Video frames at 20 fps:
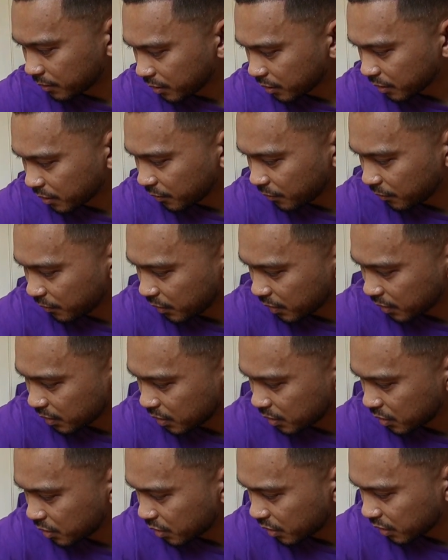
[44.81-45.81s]
kind of
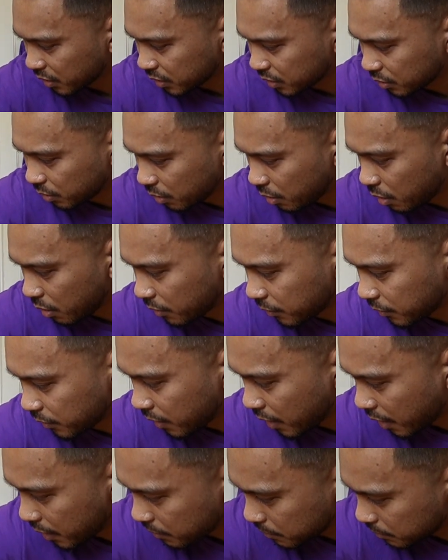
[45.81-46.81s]
fist just off
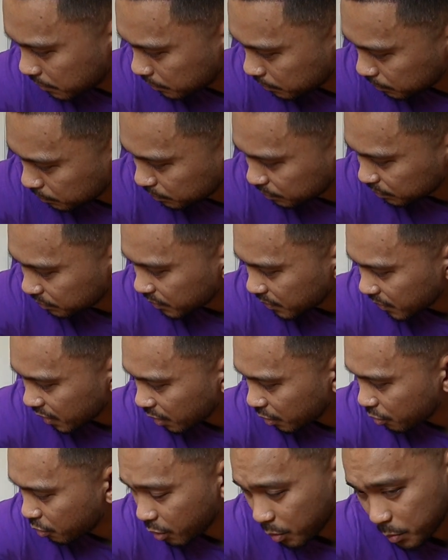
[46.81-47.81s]
that
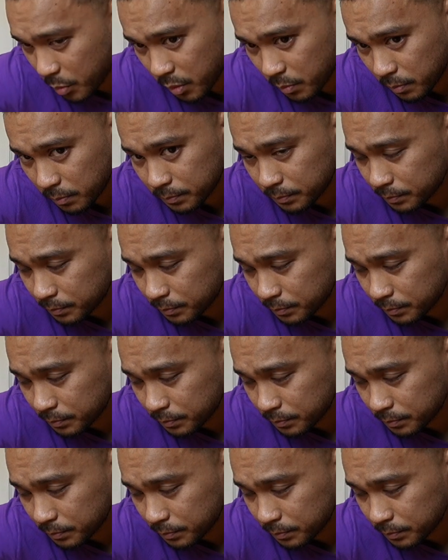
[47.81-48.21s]
acromion